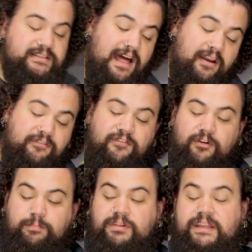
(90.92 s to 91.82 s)
It's not a
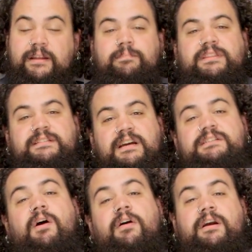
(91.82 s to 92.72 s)
full pleat, but this does
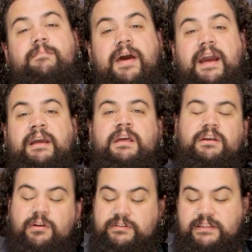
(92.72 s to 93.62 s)
harken back,
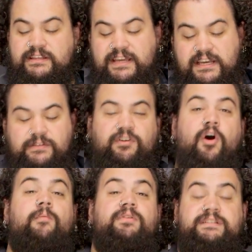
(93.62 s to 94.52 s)
you know, to the days of
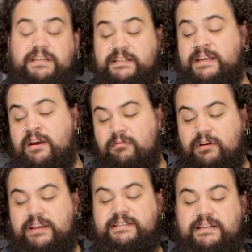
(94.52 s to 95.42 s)
Cobra seats.
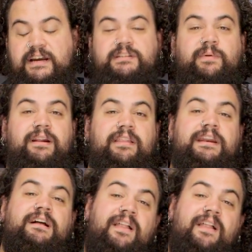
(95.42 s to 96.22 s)
Really is a nice way to lend a